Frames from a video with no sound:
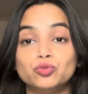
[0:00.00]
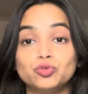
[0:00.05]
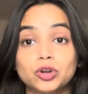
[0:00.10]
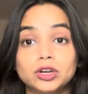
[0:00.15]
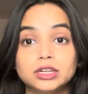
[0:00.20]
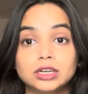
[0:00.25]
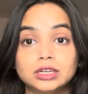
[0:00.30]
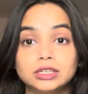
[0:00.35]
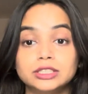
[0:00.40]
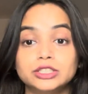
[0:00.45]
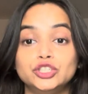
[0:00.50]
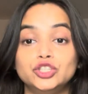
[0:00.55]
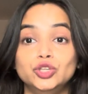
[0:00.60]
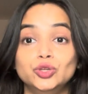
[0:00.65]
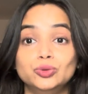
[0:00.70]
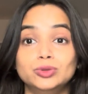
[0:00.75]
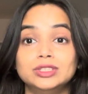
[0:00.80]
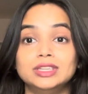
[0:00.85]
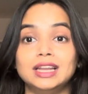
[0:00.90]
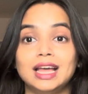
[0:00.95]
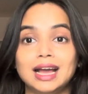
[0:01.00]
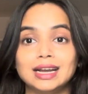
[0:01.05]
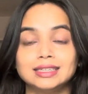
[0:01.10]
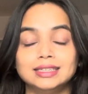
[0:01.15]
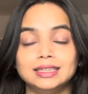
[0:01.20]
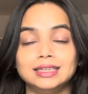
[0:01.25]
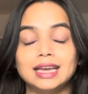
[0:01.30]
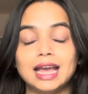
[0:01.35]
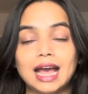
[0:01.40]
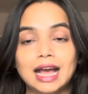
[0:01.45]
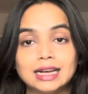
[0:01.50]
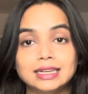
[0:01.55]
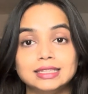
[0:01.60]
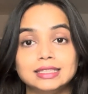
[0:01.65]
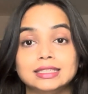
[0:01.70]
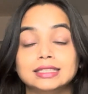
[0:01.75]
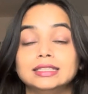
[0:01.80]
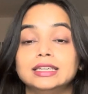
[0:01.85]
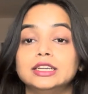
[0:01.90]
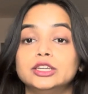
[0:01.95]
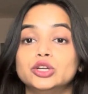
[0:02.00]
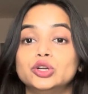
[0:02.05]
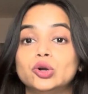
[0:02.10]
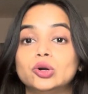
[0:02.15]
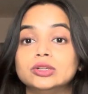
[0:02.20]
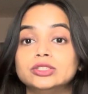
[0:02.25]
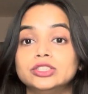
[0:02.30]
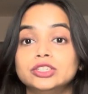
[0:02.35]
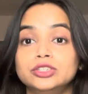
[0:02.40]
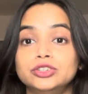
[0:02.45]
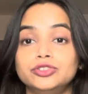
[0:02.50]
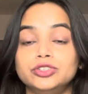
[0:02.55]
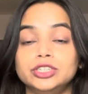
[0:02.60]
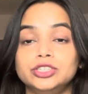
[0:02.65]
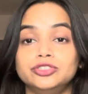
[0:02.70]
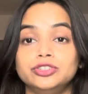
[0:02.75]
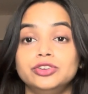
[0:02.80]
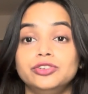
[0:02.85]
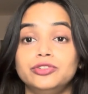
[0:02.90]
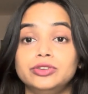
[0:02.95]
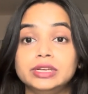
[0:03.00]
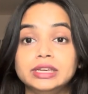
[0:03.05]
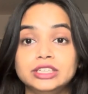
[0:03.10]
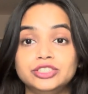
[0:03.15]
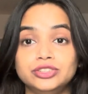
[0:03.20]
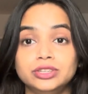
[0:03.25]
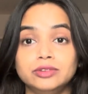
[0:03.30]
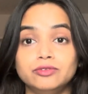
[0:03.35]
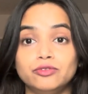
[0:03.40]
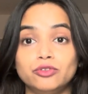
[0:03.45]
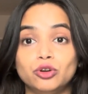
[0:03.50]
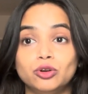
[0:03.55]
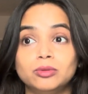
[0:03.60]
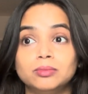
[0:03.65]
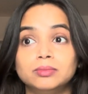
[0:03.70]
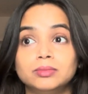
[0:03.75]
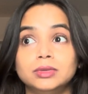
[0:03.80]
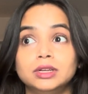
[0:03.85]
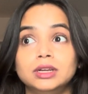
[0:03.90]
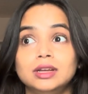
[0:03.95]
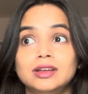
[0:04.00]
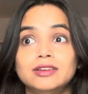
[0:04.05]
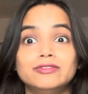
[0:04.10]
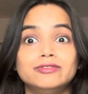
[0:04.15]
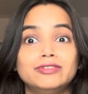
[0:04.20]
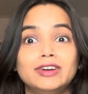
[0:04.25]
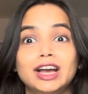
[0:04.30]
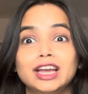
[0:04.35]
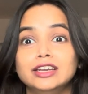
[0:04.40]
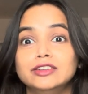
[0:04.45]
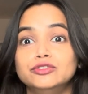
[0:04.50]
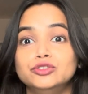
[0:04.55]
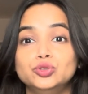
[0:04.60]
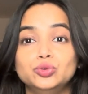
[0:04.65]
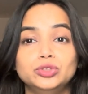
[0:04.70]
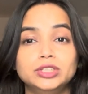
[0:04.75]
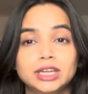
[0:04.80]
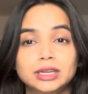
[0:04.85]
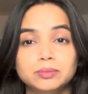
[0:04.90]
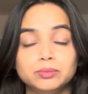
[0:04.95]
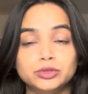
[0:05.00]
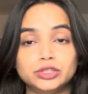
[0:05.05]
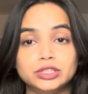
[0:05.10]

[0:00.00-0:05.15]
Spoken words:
products use lactic acid at a concentration ranging from 5 to 10%.